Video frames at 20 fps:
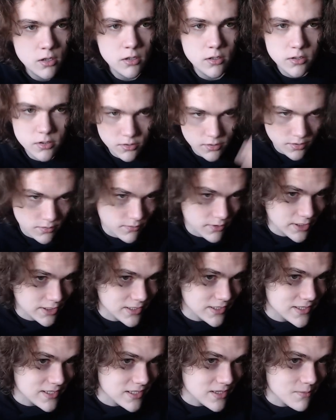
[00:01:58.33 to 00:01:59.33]
You can
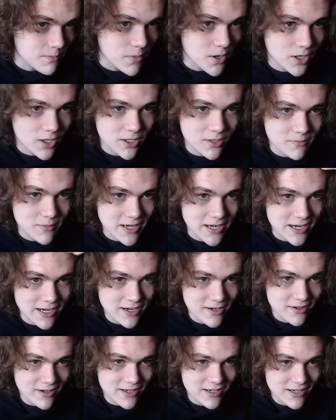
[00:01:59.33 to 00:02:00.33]
really see the part in my
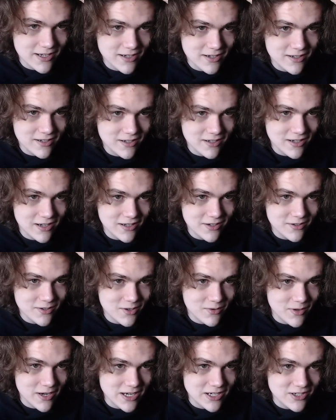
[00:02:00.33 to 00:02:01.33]
hair right now. I don't
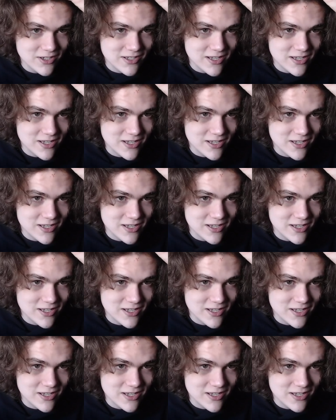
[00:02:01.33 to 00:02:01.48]
know why I just